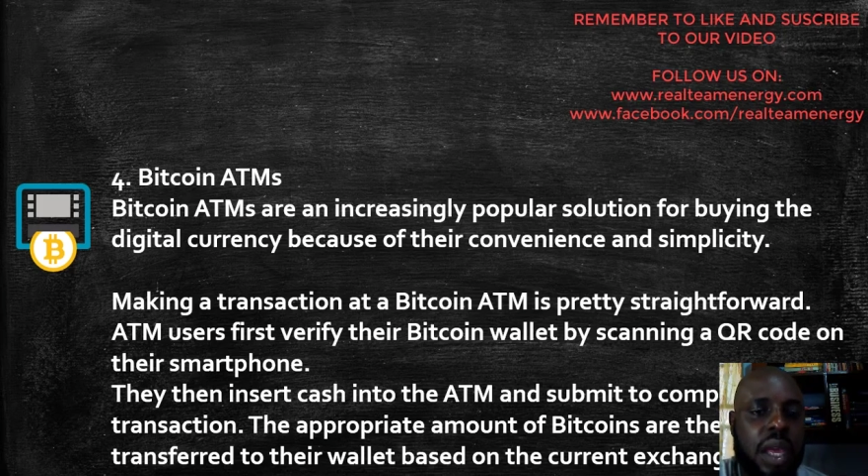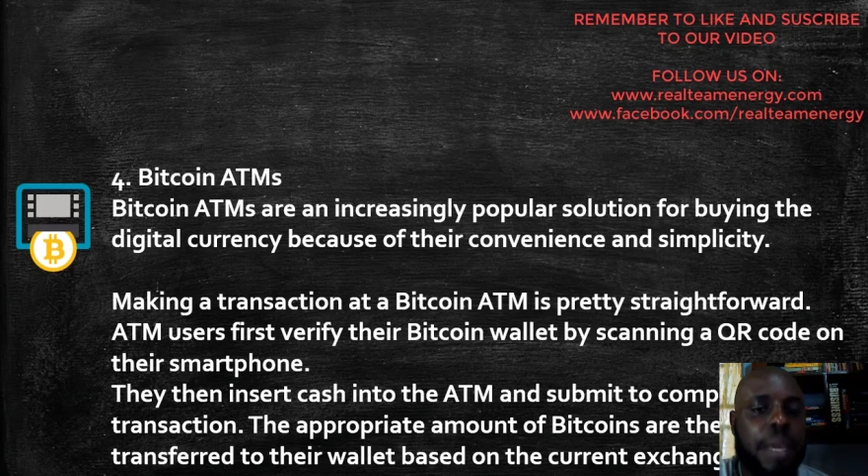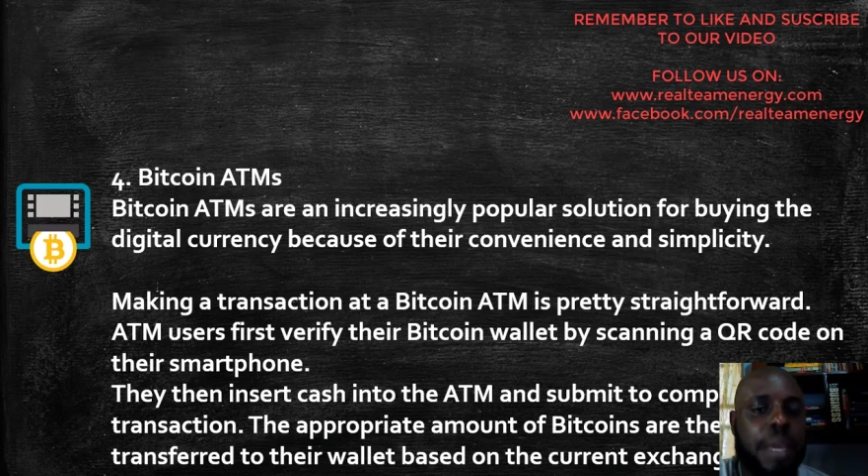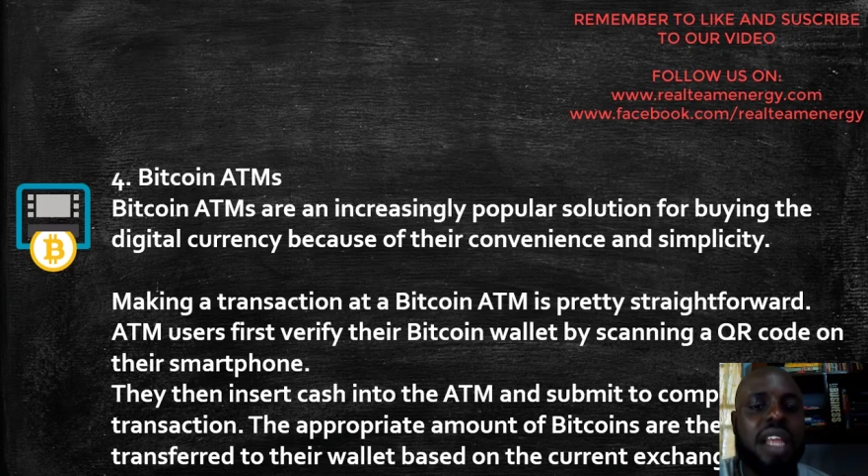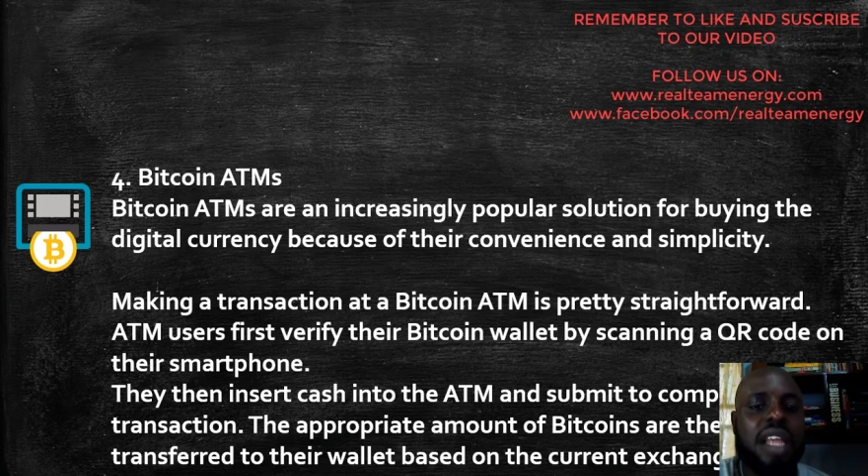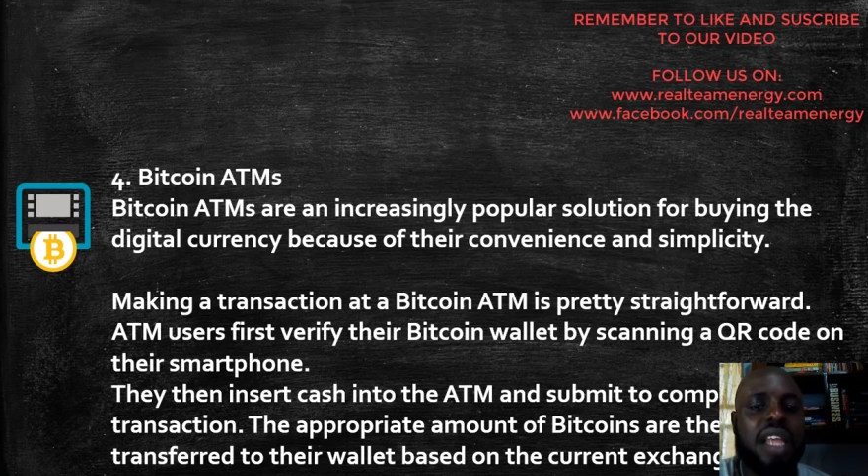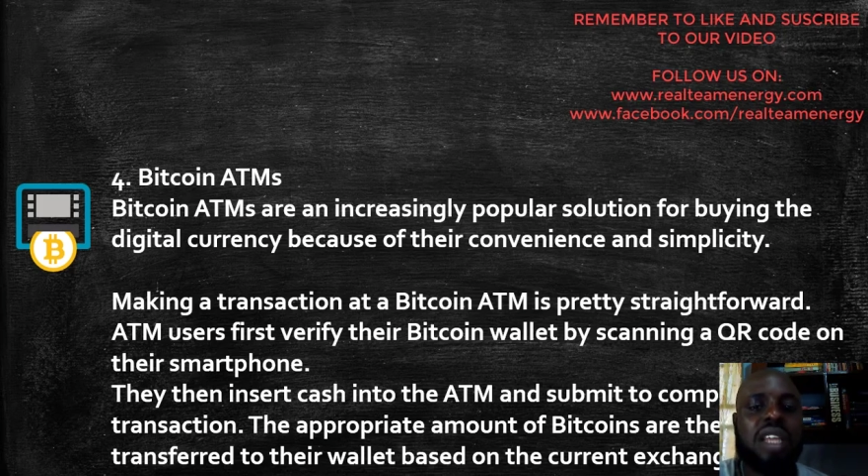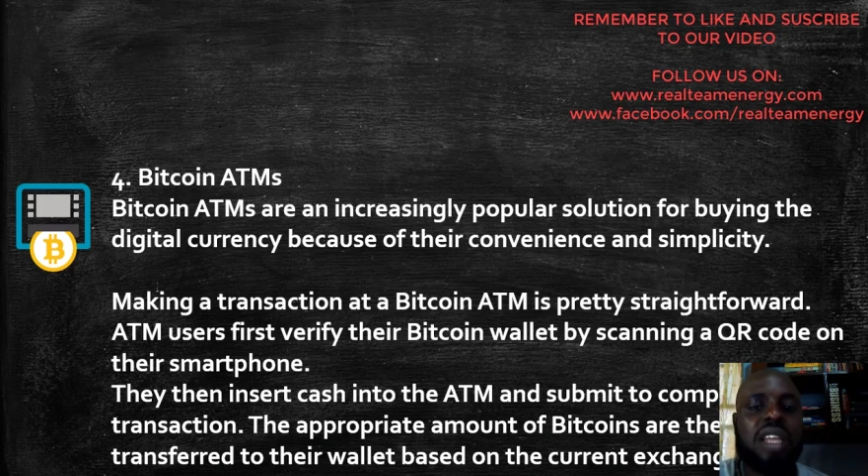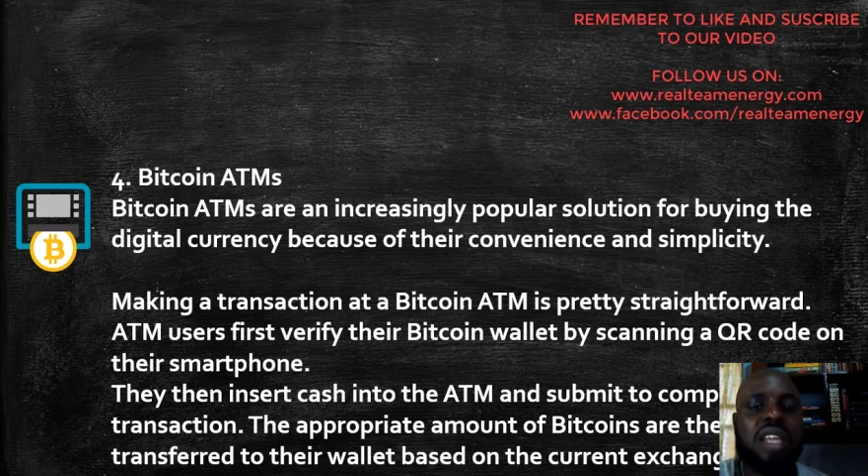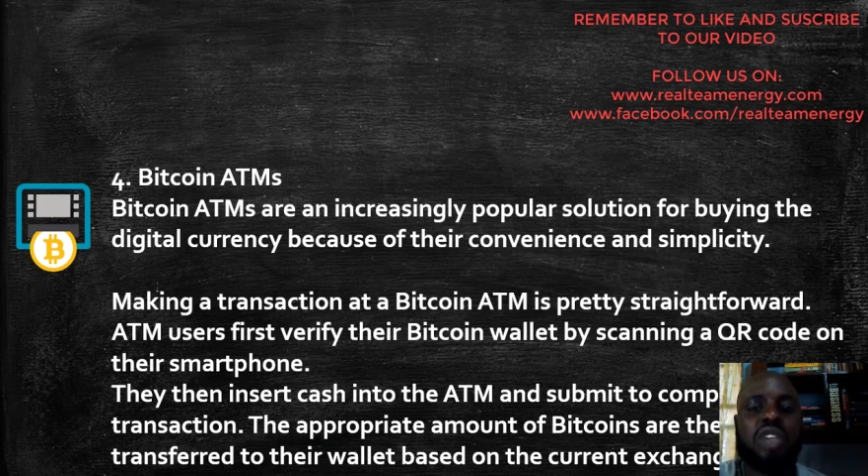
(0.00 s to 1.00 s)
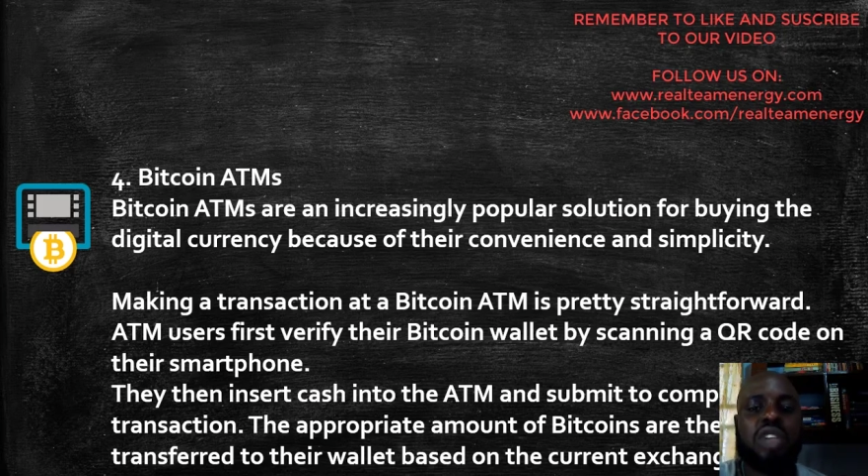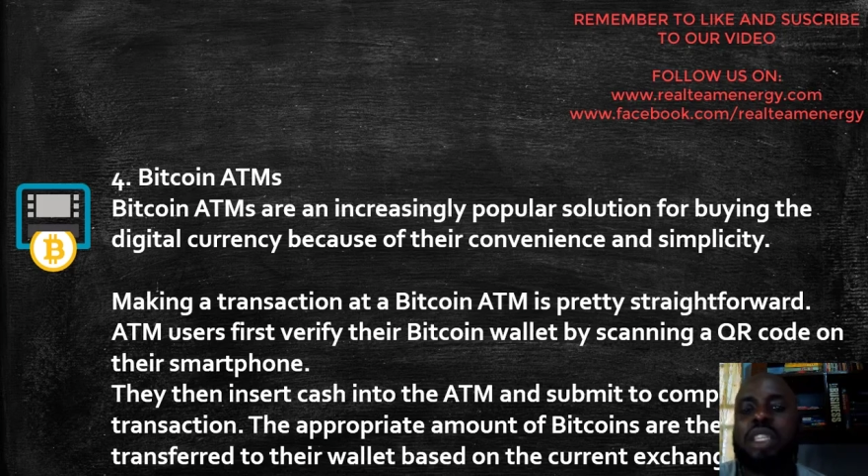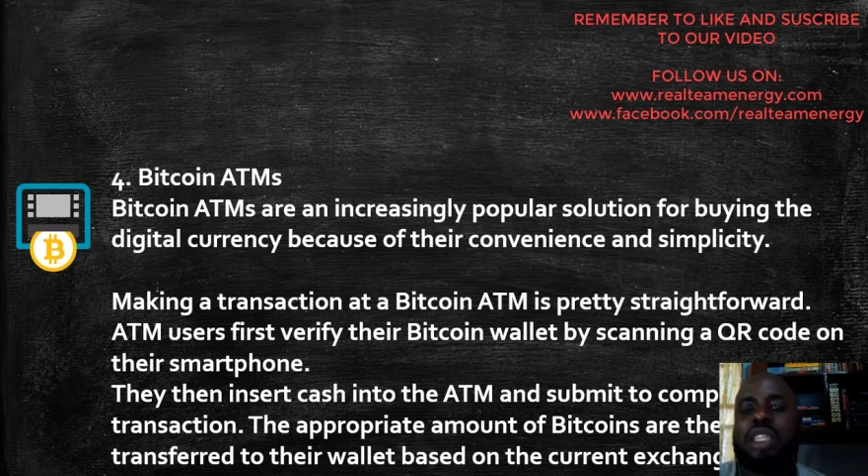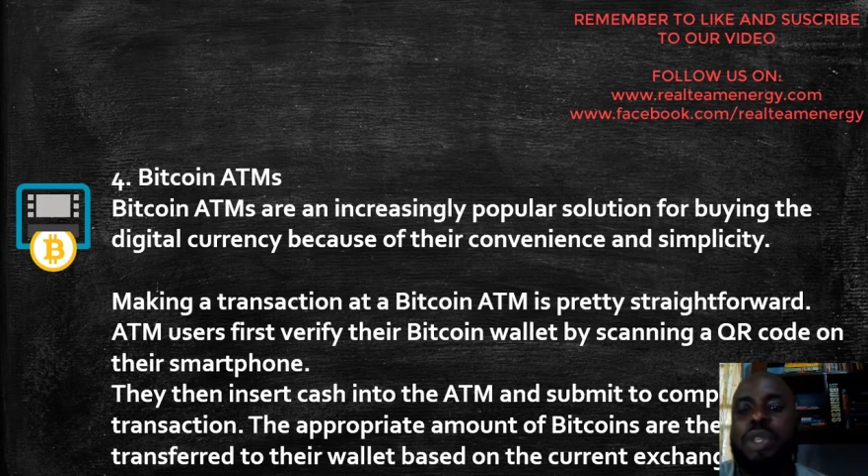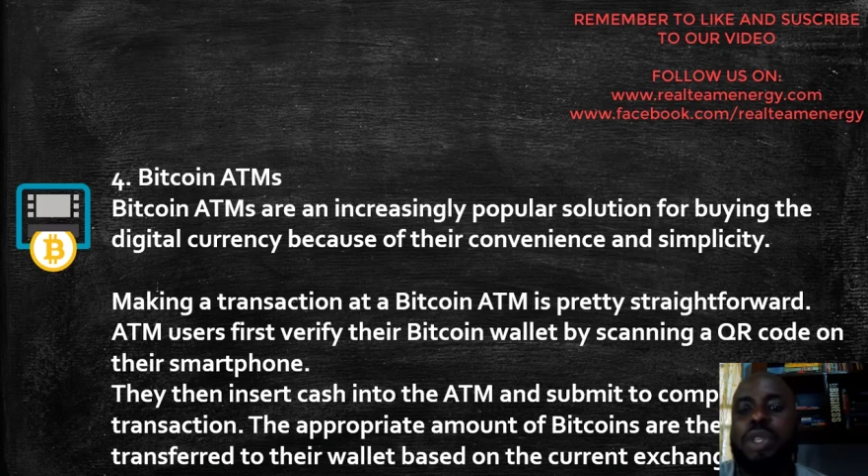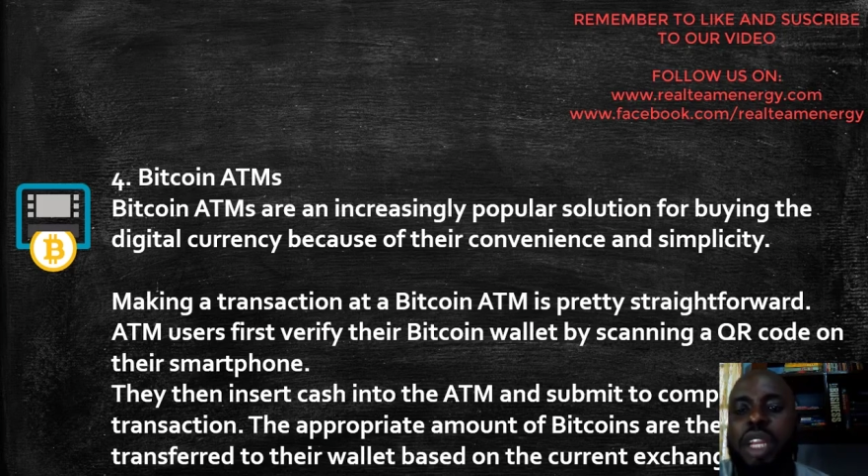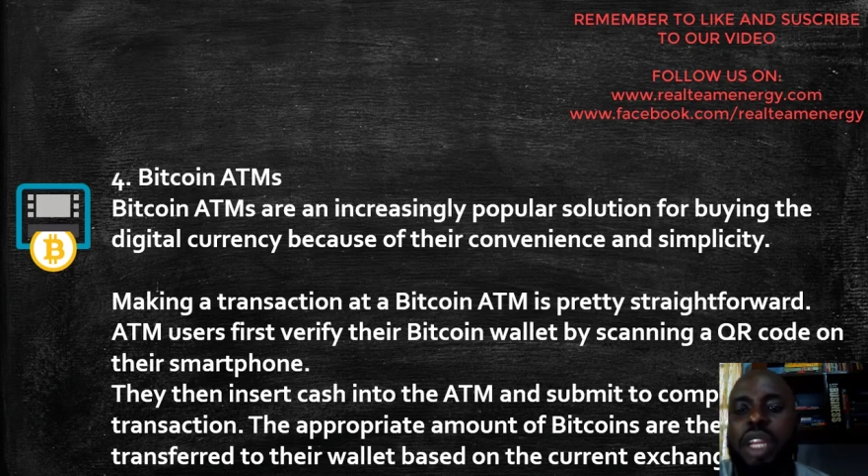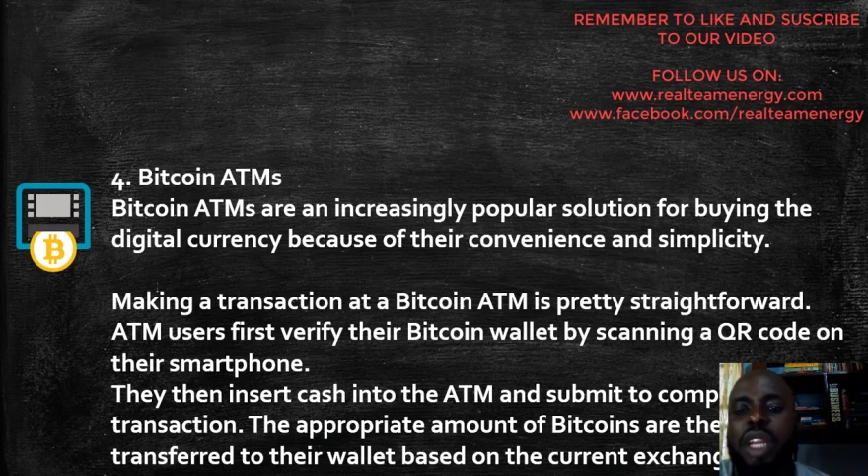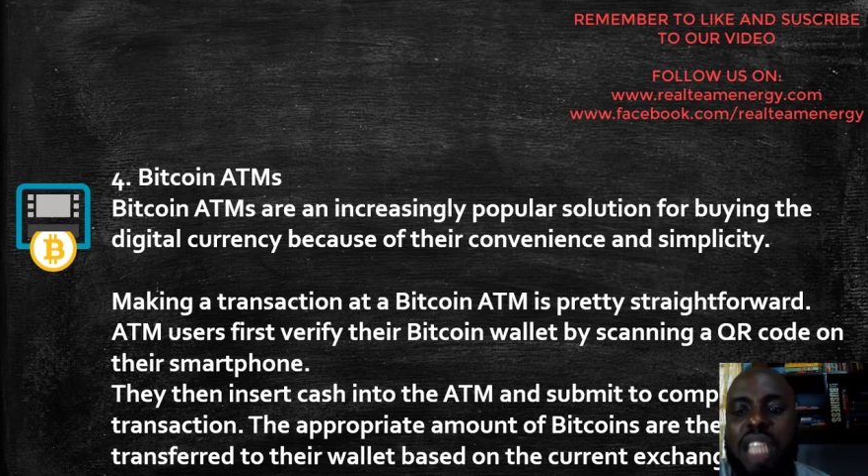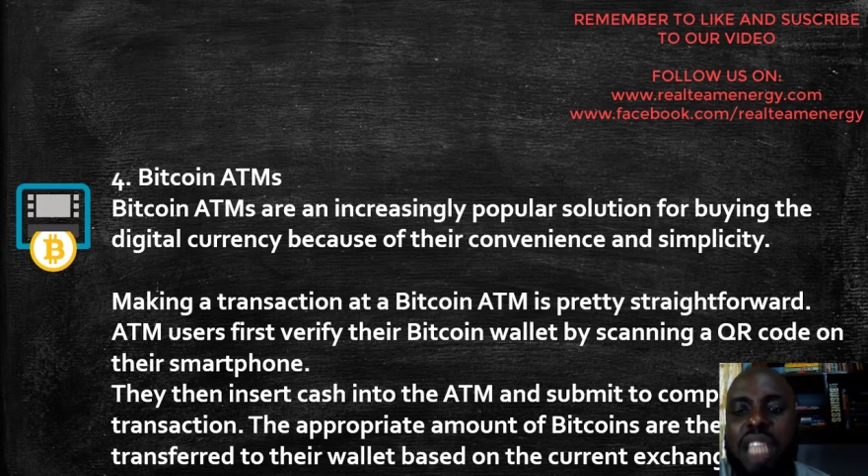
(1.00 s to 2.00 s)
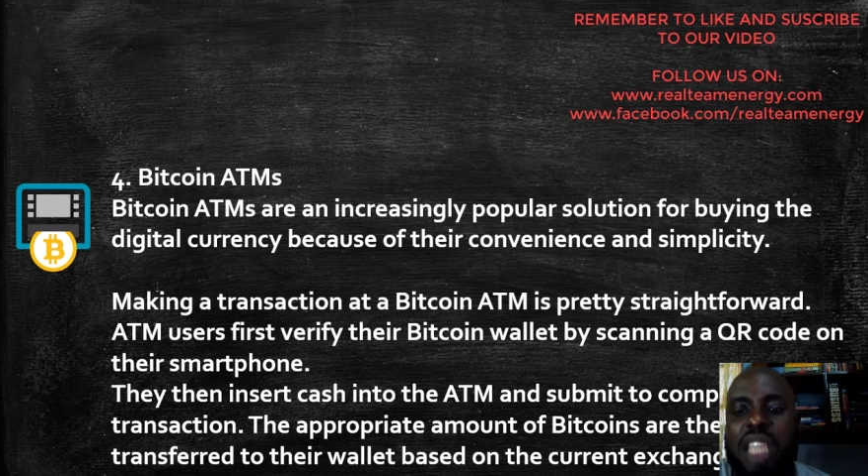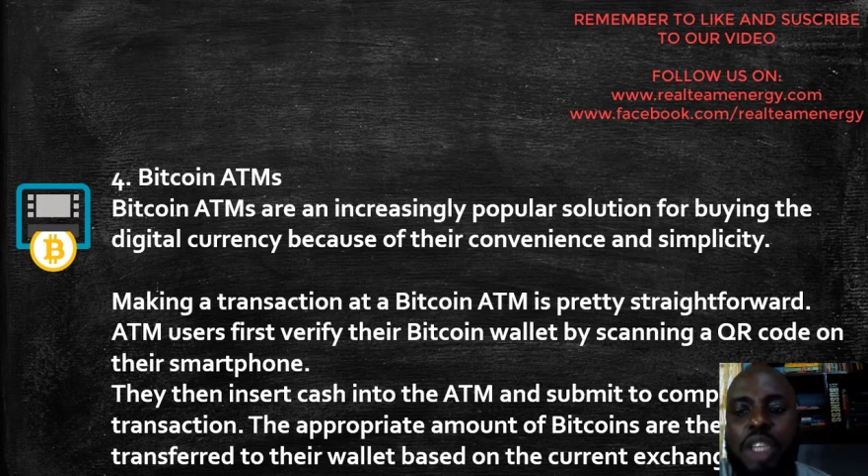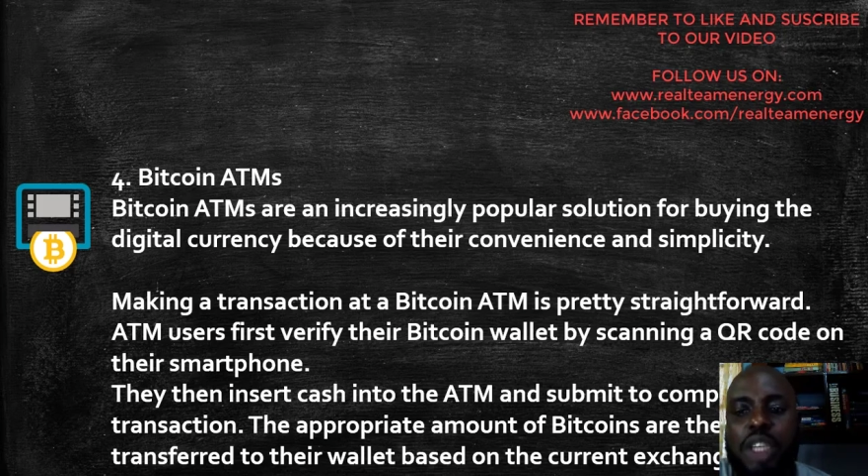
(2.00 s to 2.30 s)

Making a transaction at a Bitcoin ATM